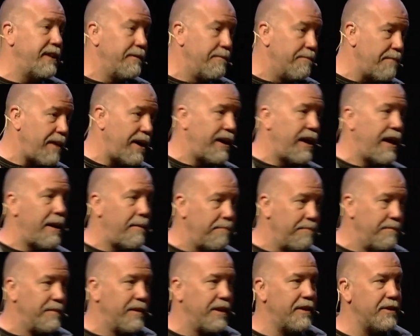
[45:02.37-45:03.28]
My name
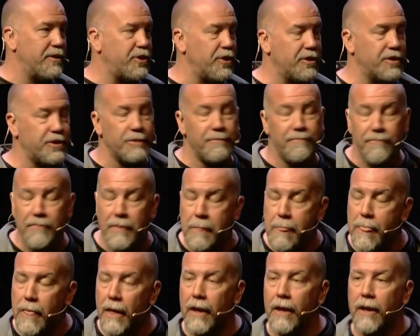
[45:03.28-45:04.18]
and the church.
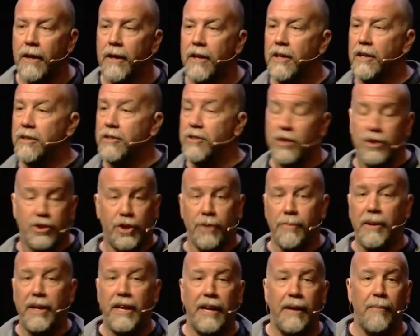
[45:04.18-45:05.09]
Shoot
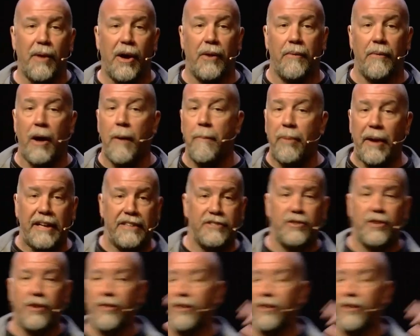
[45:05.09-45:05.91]
me an email. I'll pass it to the